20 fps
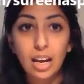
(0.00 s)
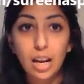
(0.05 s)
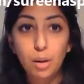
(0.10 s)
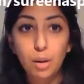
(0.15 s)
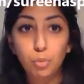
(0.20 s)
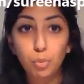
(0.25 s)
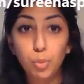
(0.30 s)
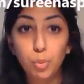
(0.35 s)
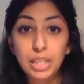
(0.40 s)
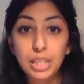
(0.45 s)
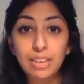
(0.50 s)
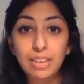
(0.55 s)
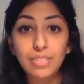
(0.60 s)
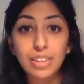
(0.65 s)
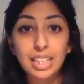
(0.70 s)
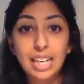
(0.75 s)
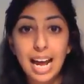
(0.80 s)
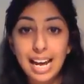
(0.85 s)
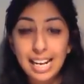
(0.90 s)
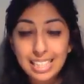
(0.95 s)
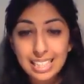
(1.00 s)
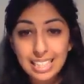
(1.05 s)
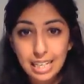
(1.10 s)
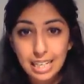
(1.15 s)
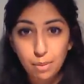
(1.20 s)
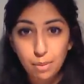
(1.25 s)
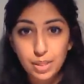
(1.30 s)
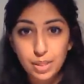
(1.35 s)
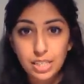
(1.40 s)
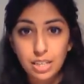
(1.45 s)
um, will be given an ACE
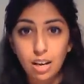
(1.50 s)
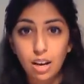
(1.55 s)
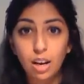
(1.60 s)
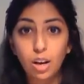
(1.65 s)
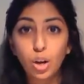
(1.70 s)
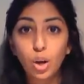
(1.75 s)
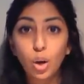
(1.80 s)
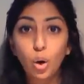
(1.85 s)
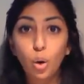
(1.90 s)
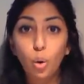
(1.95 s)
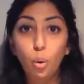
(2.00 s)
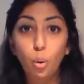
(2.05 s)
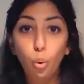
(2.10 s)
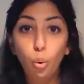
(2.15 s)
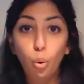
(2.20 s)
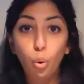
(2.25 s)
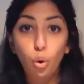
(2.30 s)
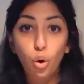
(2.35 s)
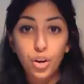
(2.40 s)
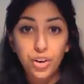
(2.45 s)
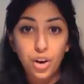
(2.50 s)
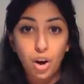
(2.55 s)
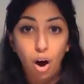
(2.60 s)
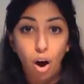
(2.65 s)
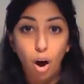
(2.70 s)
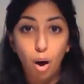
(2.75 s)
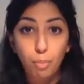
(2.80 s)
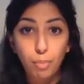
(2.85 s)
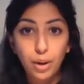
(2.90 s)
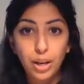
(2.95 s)
inhibitor or an
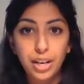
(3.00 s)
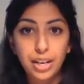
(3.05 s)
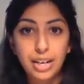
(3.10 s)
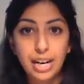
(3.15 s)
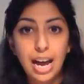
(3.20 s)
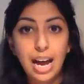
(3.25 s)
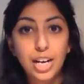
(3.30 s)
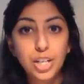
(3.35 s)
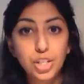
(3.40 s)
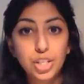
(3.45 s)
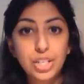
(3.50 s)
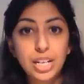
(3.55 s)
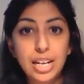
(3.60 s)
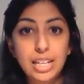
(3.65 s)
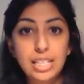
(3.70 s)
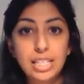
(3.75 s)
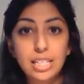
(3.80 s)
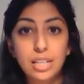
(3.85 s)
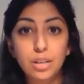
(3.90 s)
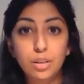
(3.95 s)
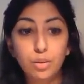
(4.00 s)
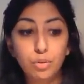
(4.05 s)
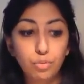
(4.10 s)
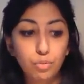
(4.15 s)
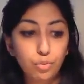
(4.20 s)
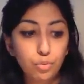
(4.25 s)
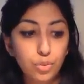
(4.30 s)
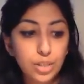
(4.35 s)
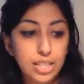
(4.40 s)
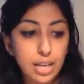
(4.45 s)
ARB, an angiotensin
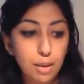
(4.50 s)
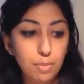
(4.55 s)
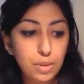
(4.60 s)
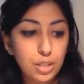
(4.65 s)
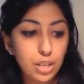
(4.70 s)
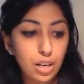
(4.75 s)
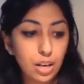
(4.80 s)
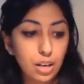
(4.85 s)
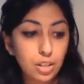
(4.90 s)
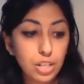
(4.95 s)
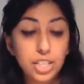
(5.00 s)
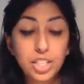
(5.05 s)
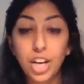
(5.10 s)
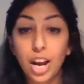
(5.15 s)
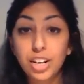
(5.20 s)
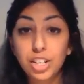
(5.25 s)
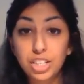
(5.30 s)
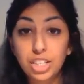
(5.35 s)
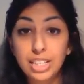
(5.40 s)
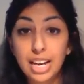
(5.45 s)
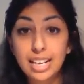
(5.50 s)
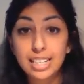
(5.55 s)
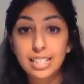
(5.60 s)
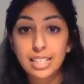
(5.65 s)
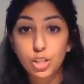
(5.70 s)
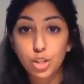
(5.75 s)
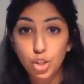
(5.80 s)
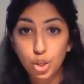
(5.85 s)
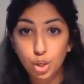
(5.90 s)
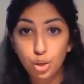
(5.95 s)
receptor, an
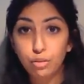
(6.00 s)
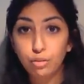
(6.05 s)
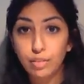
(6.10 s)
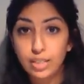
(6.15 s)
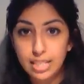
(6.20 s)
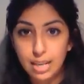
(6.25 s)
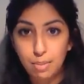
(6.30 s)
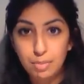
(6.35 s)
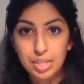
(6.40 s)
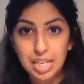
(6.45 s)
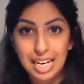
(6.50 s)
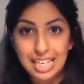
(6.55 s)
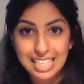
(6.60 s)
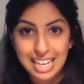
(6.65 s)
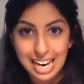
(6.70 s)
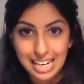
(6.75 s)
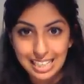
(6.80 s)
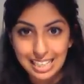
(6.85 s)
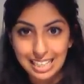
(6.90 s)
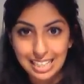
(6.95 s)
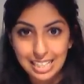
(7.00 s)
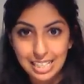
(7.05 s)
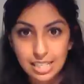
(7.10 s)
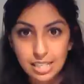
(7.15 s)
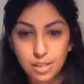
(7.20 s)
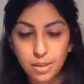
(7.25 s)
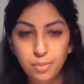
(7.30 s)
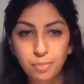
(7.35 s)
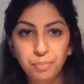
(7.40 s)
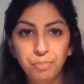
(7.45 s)
angiotensin 2 receptor
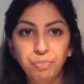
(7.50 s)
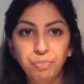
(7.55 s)
antagonist.